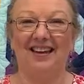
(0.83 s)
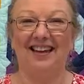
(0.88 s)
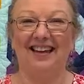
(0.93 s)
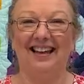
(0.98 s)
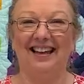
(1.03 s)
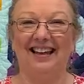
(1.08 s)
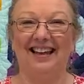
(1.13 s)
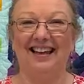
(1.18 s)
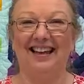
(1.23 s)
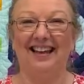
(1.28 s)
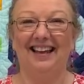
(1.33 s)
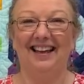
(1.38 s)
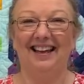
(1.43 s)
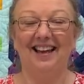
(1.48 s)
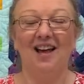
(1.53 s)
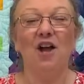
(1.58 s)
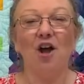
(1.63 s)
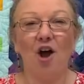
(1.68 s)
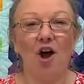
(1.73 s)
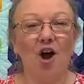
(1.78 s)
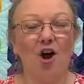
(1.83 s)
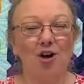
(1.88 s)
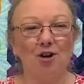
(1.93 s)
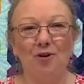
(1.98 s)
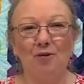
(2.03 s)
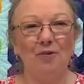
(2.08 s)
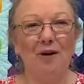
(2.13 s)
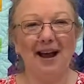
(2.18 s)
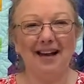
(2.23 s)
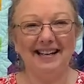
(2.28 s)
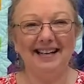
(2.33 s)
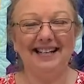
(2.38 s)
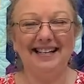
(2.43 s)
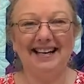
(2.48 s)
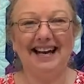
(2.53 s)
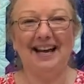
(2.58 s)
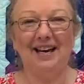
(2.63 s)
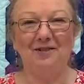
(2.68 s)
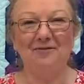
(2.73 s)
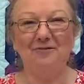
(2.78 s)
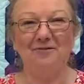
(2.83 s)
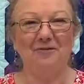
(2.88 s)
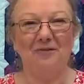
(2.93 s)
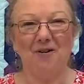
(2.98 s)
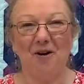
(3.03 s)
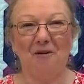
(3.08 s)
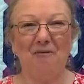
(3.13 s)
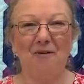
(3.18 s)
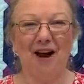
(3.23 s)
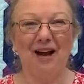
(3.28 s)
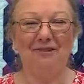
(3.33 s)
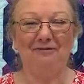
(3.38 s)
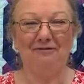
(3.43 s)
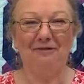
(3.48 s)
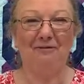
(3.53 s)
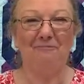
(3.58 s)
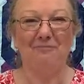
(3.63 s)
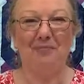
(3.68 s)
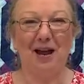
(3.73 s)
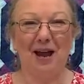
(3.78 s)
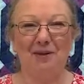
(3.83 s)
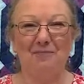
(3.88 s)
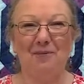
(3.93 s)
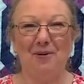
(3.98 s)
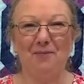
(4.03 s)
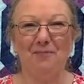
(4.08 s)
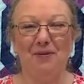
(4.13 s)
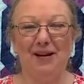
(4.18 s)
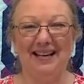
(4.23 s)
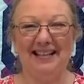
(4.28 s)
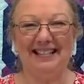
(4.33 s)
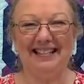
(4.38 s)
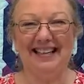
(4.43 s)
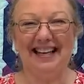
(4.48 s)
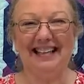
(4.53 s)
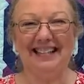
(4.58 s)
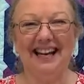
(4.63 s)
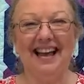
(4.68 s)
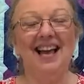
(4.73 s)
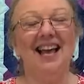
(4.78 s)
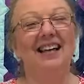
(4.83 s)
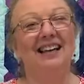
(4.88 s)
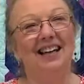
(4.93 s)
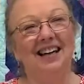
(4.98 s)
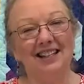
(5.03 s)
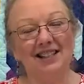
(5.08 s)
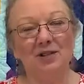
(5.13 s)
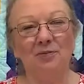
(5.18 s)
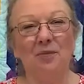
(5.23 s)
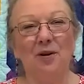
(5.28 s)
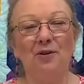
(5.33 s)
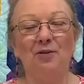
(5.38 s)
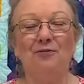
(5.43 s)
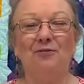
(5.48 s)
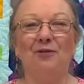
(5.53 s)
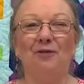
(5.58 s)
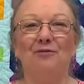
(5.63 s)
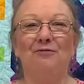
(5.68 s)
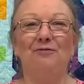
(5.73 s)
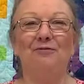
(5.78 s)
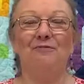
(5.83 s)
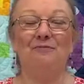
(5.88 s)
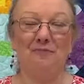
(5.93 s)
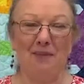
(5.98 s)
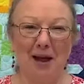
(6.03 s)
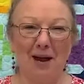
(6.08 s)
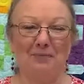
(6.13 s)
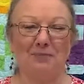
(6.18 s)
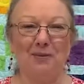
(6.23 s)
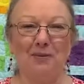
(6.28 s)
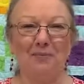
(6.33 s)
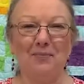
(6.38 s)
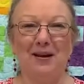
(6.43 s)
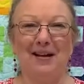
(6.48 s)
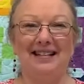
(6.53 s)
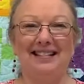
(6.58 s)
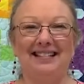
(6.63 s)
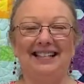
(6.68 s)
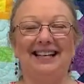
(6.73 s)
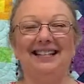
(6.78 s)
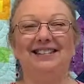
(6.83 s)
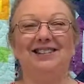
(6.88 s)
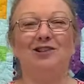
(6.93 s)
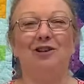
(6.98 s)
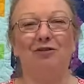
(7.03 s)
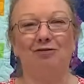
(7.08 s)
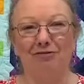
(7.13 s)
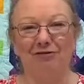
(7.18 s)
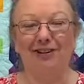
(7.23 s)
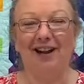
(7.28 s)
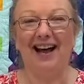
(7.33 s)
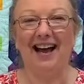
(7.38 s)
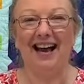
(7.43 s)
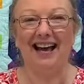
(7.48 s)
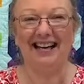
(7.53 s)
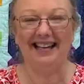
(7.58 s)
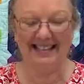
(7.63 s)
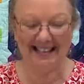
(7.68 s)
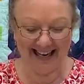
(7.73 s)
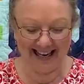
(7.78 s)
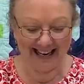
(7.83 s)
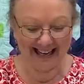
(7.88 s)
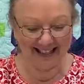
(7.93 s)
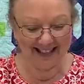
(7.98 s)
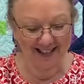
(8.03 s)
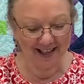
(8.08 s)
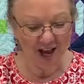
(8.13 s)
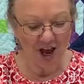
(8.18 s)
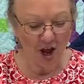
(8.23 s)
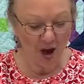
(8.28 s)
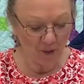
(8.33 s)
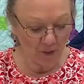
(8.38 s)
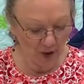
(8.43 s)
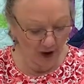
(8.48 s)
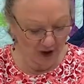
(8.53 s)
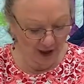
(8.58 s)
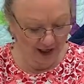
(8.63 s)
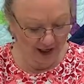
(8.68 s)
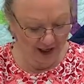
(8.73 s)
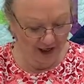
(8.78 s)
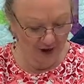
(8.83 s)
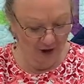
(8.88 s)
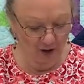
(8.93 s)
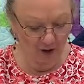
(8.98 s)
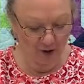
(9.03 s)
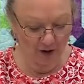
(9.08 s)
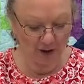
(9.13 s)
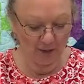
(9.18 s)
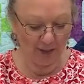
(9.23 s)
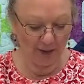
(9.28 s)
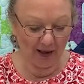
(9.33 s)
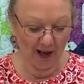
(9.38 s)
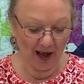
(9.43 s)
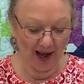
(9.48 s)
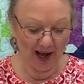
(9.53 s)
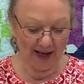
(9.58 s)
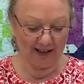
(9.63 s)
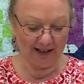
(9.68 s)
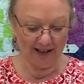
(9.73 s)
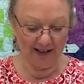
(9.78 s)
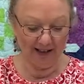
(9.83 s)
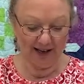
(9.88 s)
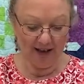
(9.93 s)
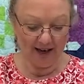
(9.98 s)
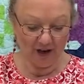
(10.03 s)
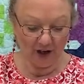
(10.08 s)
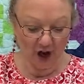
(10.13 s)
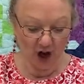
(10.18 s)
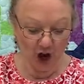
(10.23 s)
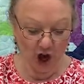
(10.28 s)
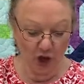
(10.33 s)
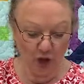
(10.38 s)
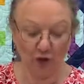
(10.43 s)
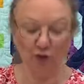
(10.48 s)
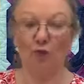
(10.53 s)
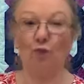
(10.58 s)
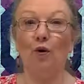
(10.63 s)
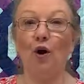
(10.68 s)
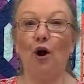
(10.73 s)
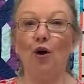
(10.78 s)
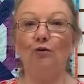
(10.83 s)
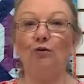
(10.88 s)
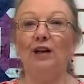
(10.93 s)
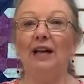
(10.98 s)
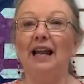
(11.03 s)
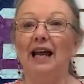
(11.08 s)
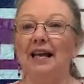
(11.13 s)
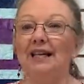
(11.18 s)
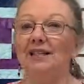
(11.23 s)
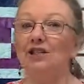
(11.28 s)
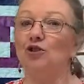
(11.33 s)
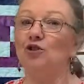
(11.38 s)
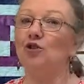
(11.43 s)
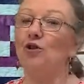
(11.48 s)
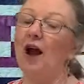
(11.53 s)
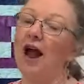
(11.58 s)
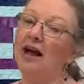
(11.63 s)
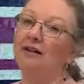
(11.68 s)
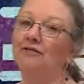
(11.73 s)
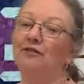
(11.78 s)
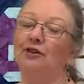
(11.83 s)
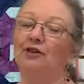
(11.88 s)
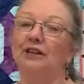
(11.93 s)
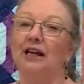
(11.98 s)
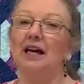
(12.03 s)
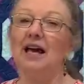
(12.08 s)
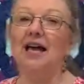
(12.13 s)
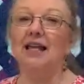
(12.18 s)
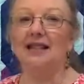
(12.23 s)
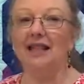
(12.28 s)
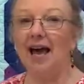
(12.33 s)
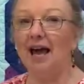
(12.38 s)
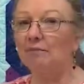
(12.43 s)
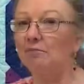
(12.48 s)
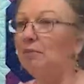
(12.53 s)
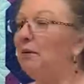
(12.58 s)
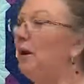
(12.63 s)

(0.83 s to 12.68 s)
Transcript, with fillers: ever. Are you ready to get away from paper piecing? Let's move from paper piecing to flying geese. We're gonna do the block called Road Less Traveled. That